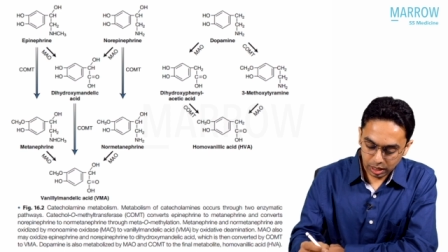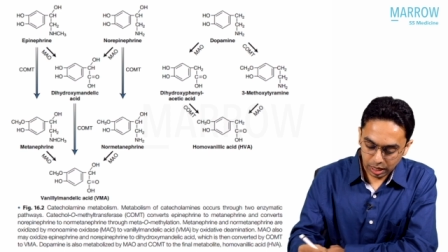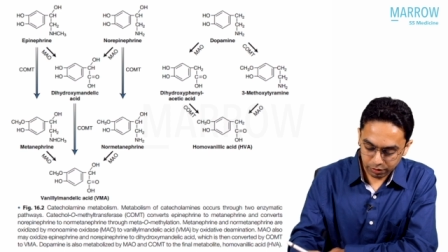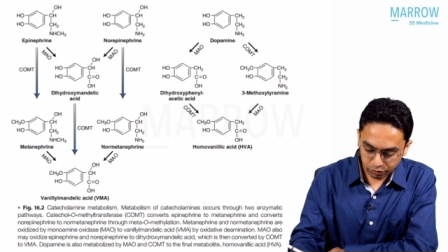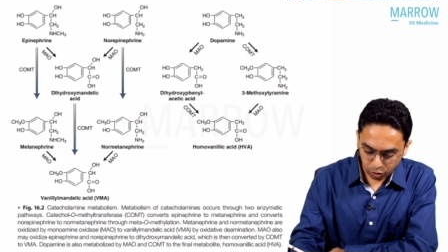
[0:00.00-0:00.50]

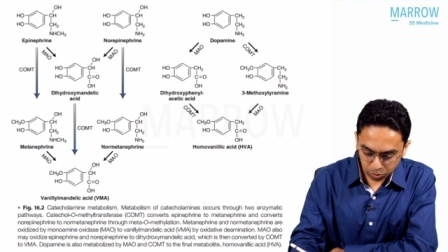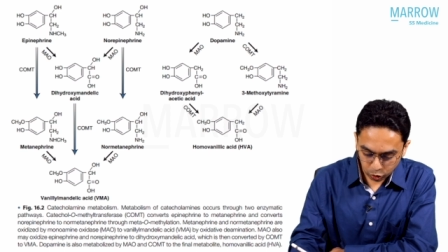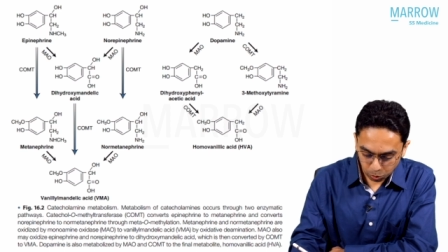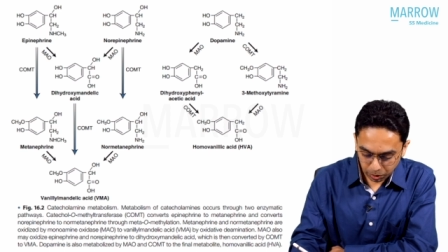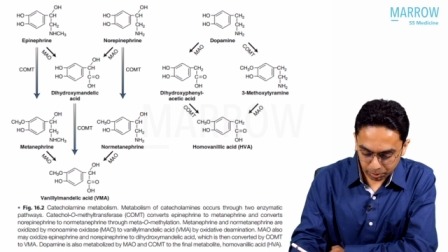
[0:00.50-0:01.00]
And from
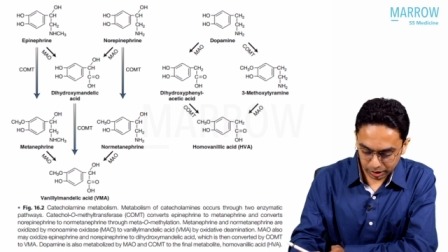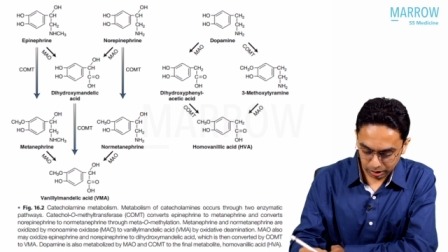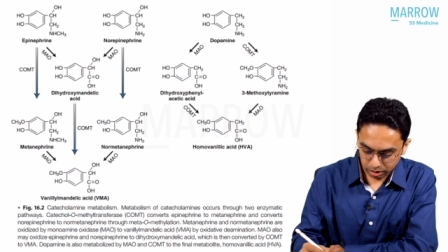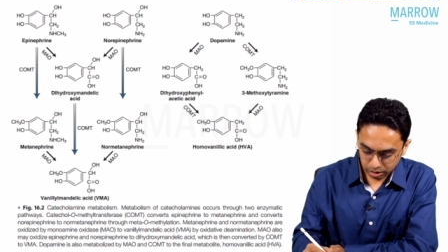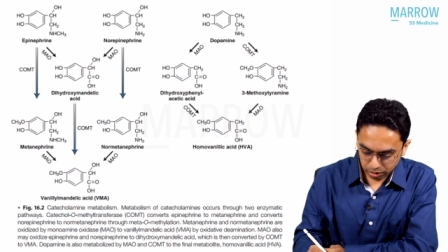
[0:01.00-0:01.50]

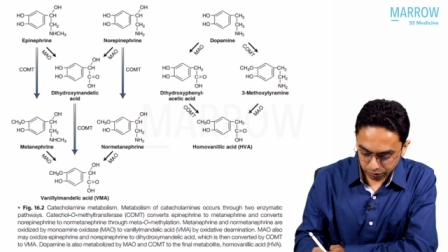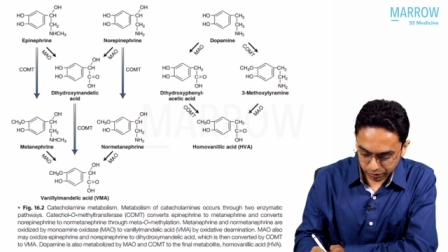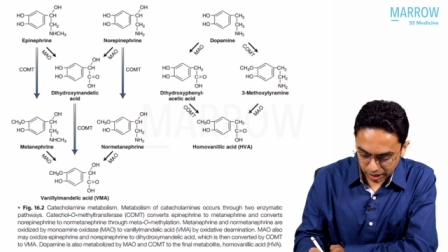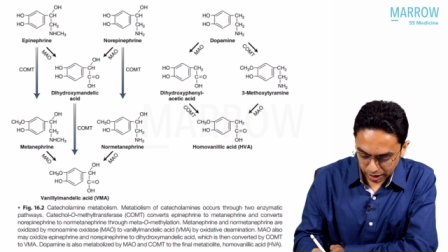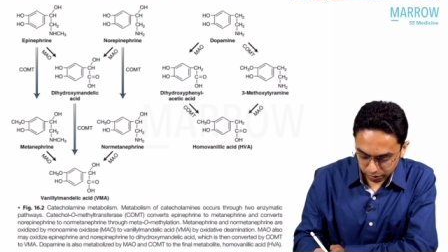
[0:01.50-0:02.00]
dopamine,
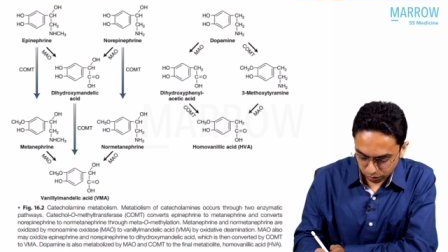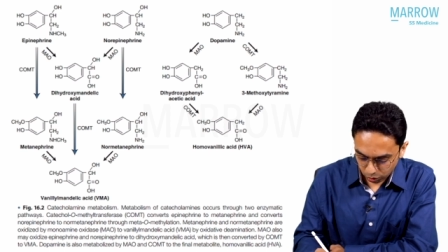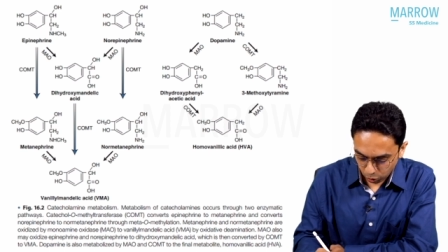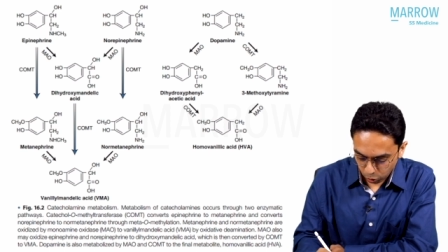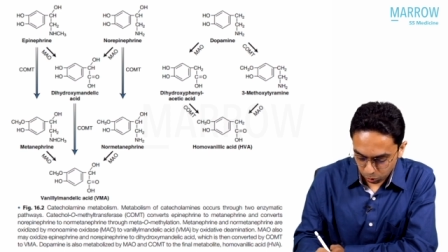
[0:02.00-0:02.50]
we have
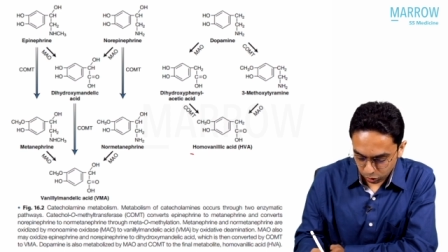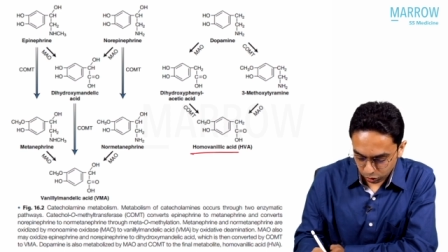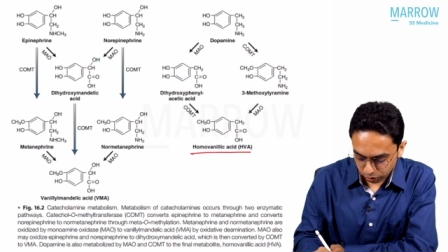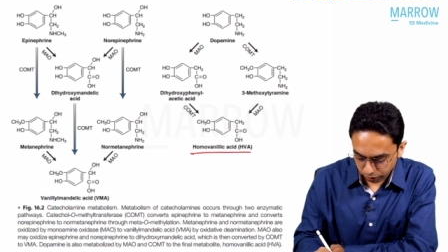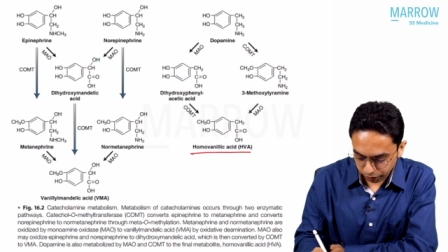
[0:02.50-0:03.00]

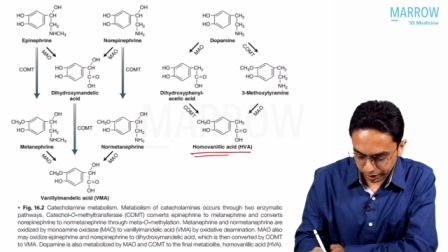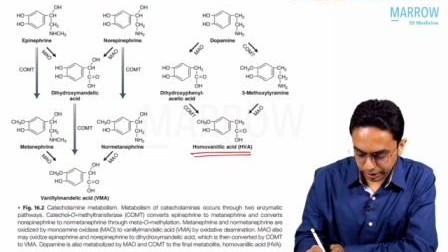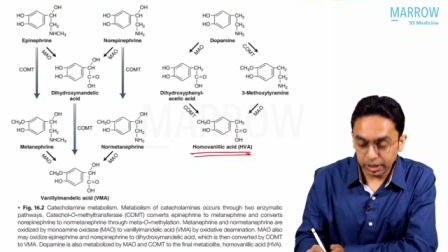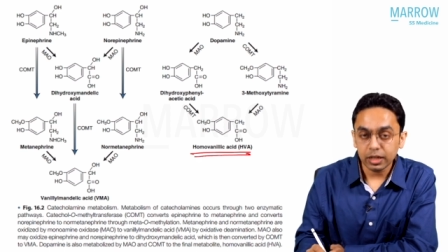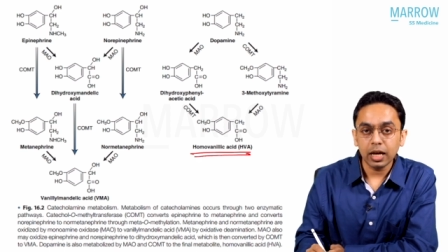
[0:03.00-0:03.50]

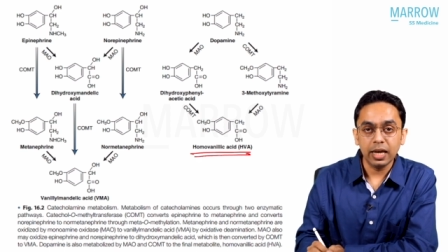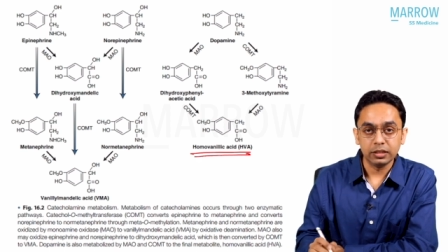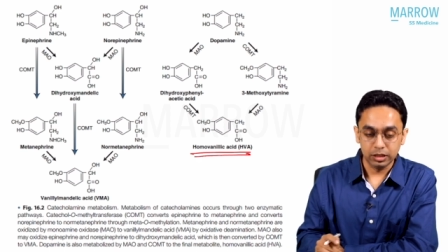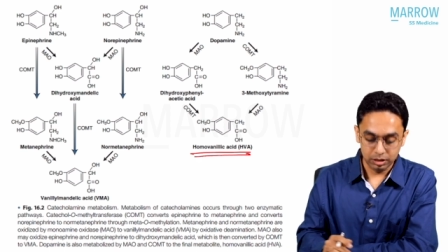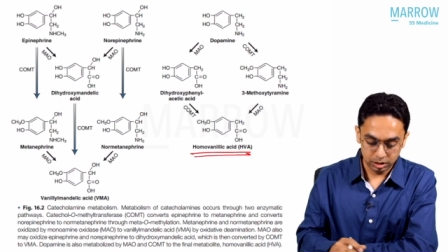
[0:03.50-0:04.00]
homovanillic
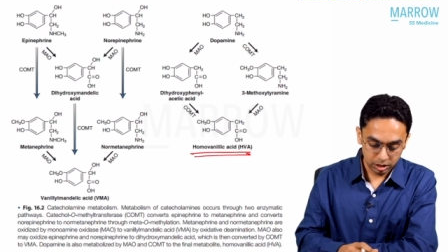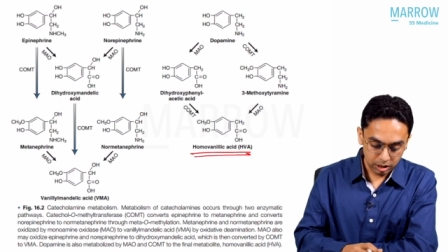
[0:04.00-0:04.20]
acid